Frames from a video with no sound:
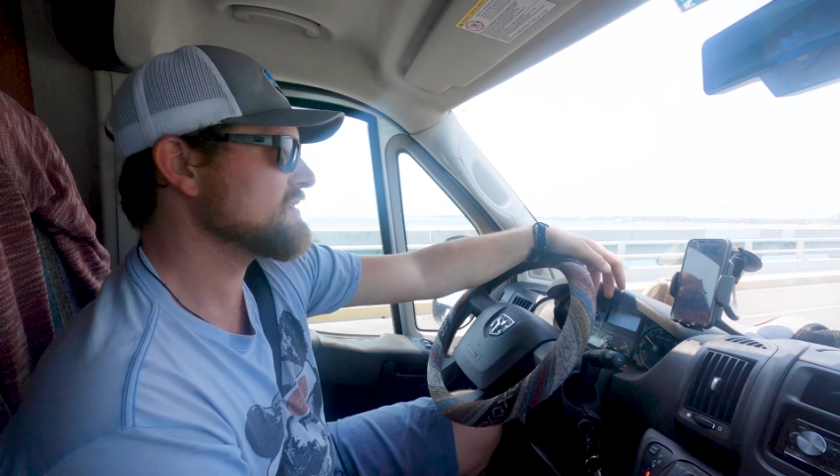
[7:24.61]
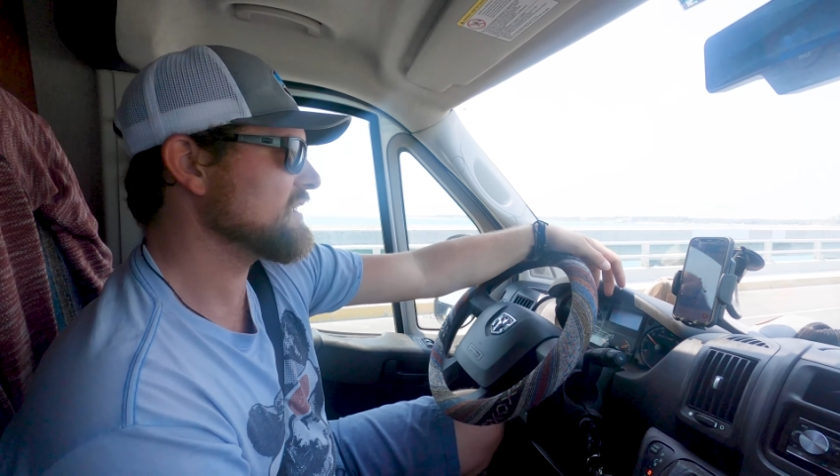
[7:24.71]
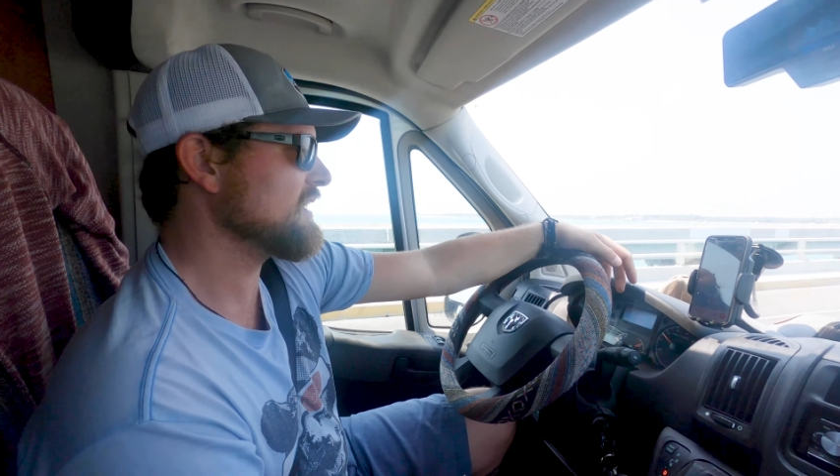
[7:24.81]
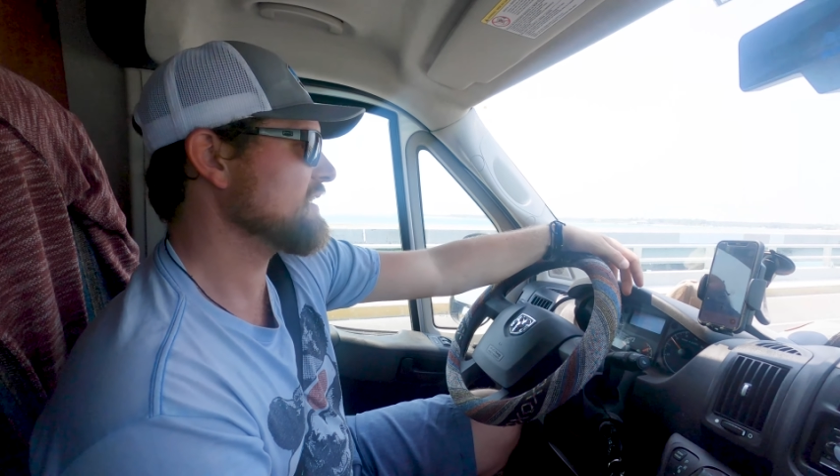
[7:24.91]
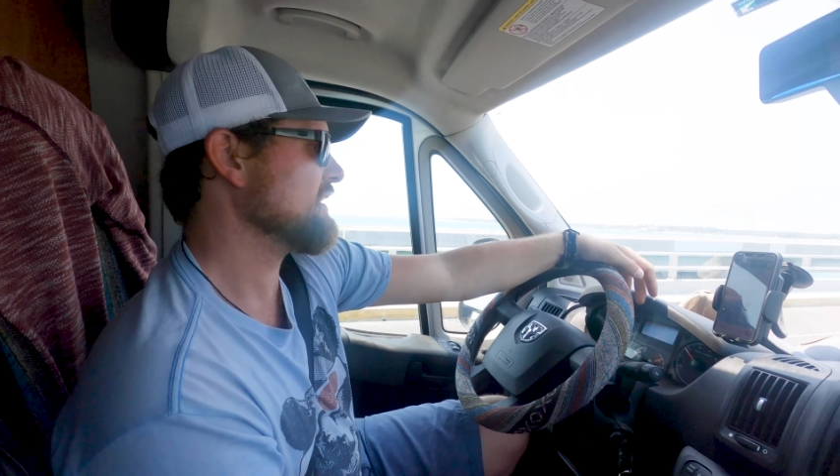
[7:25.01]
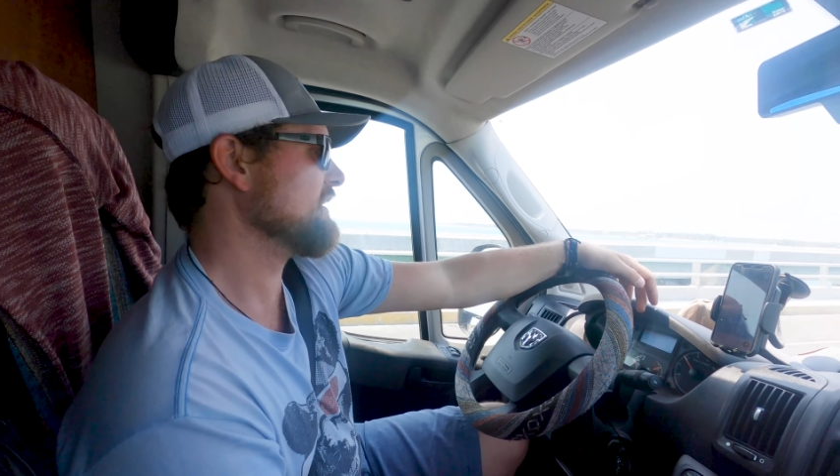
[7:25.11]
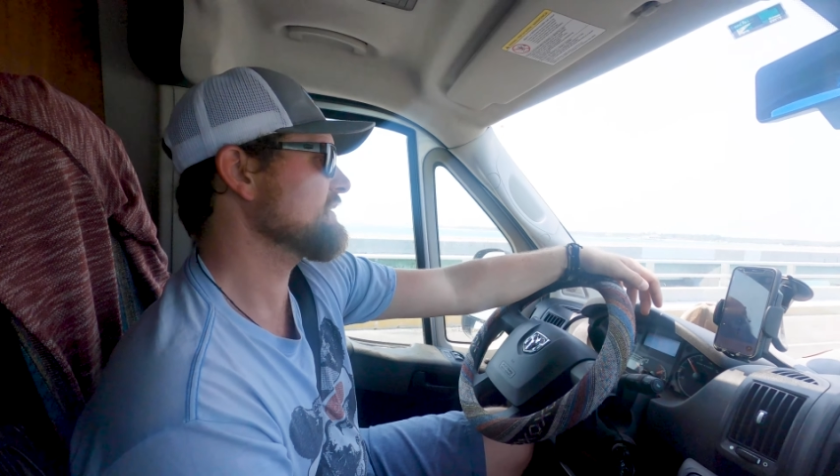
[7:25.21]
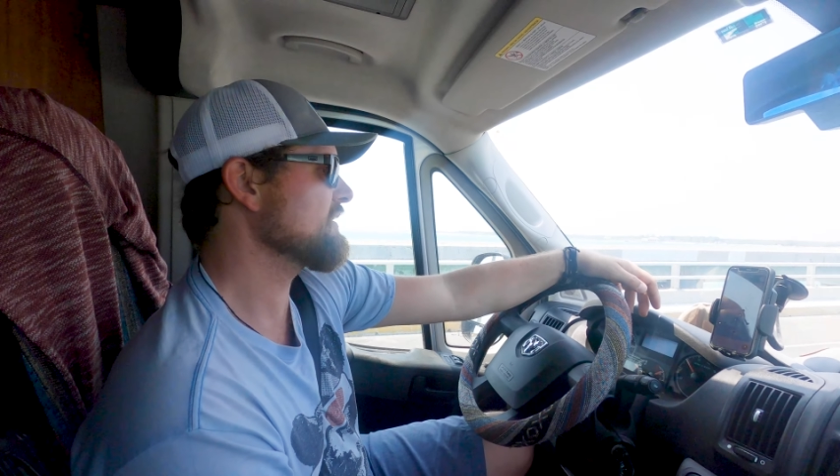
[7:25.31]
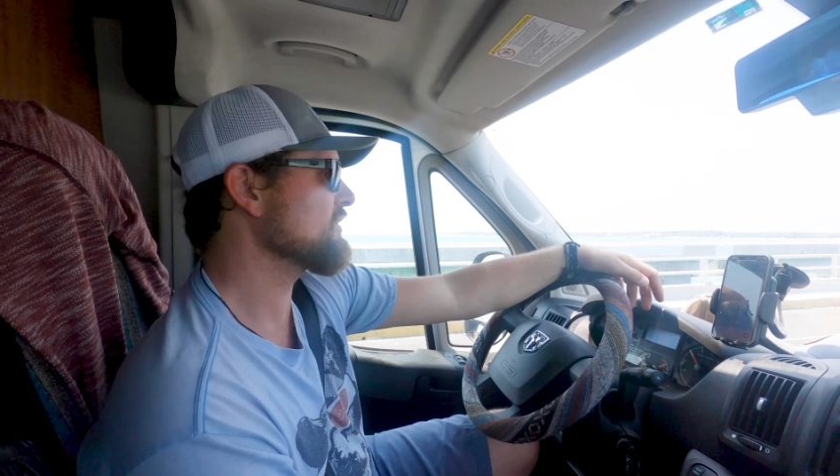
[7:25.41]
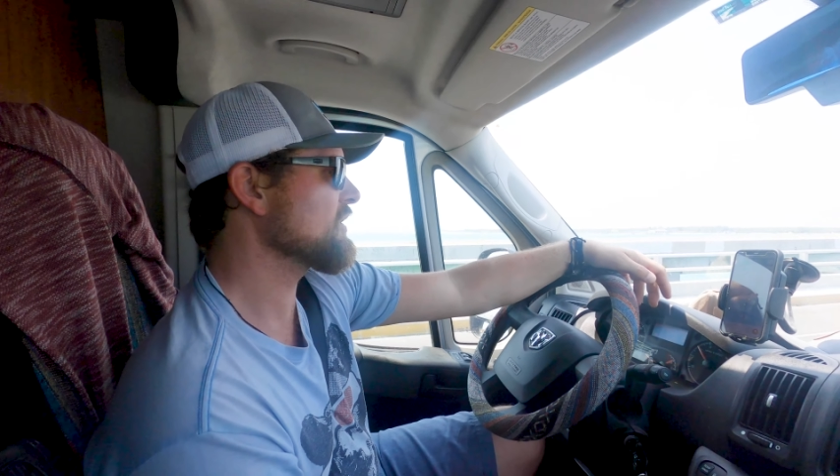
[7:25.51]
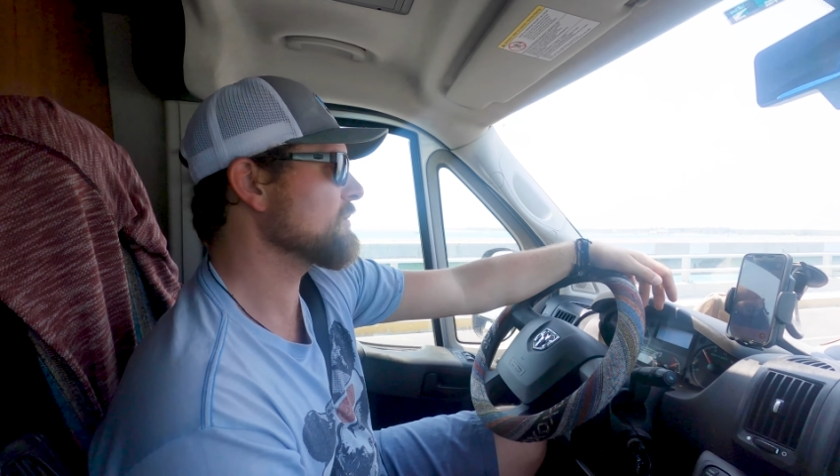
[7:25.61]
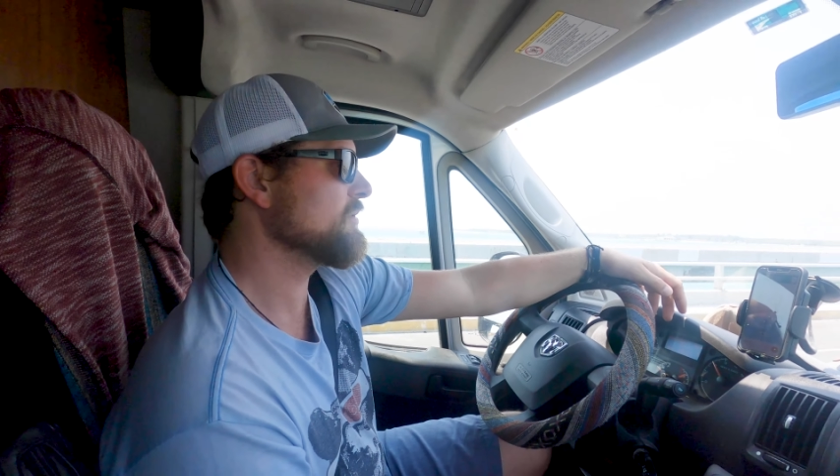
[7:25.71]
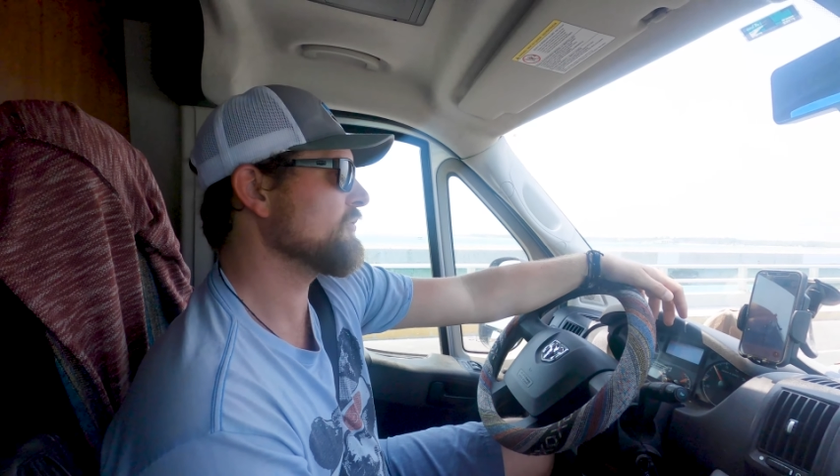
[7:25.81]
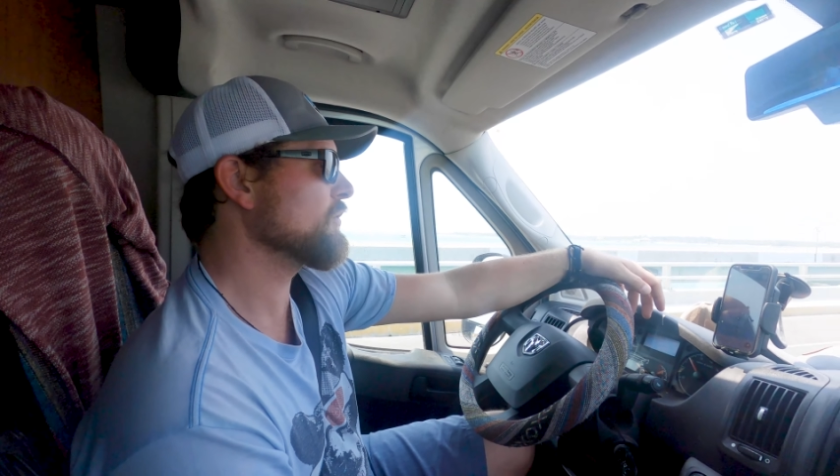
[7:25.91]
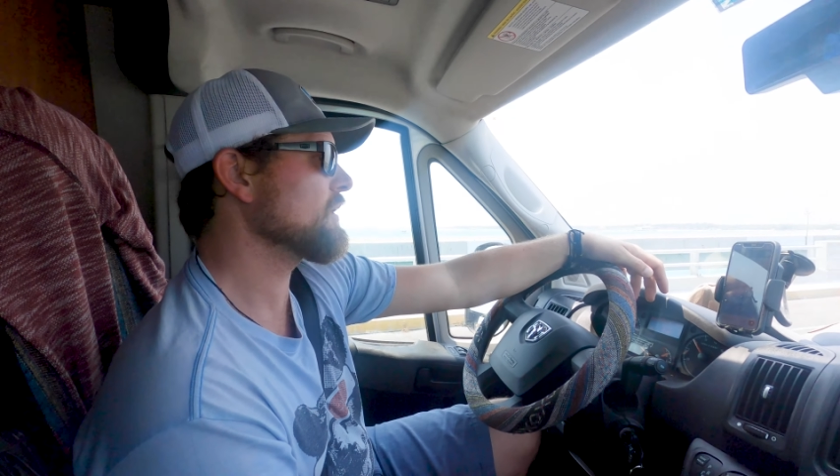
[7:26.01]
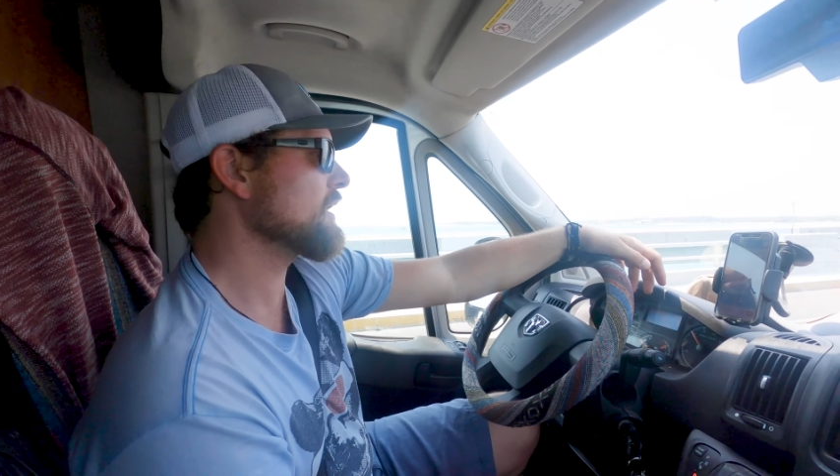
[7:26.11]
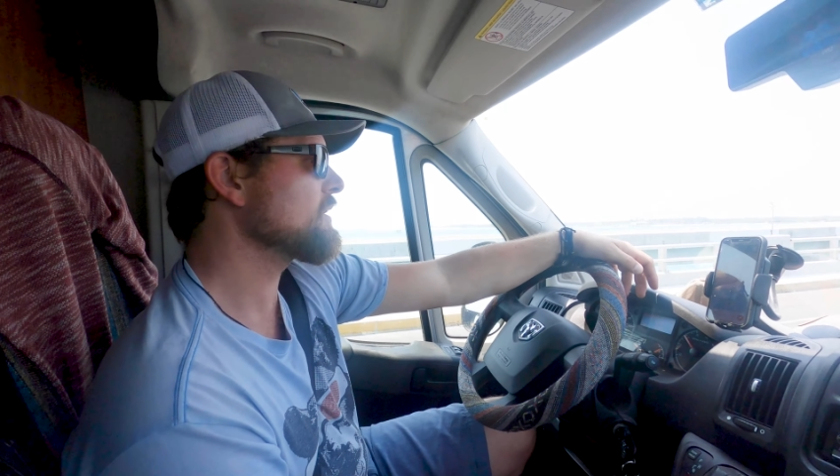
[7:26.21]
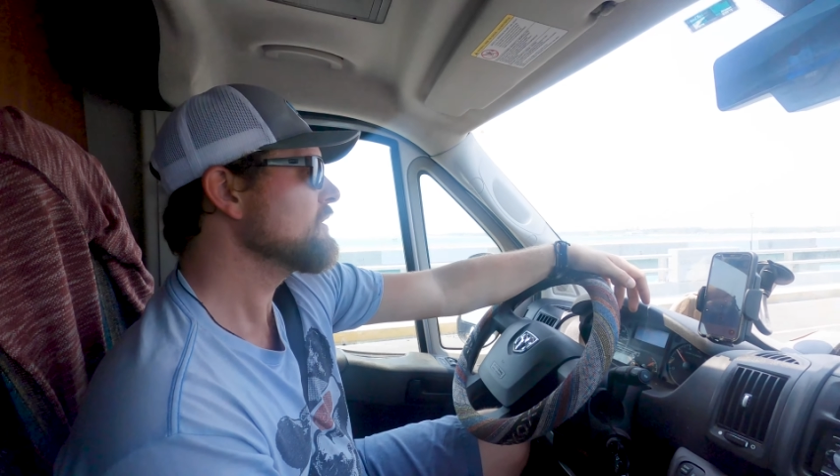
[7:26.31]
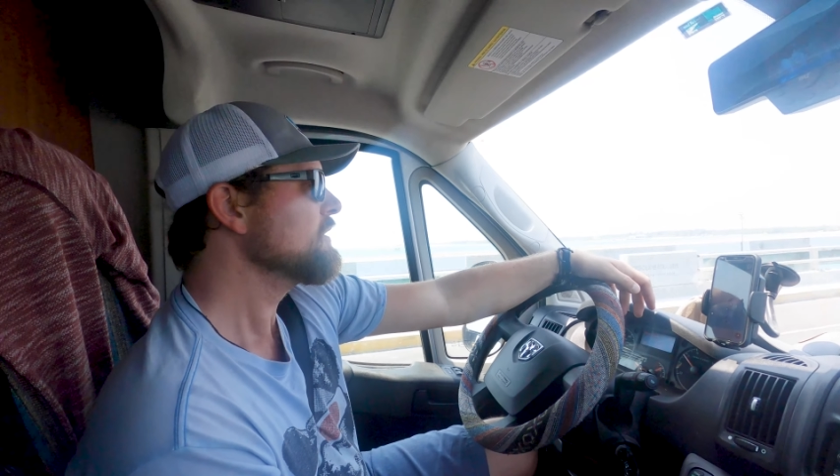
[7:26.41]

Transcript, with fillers: that I've never heard before, like.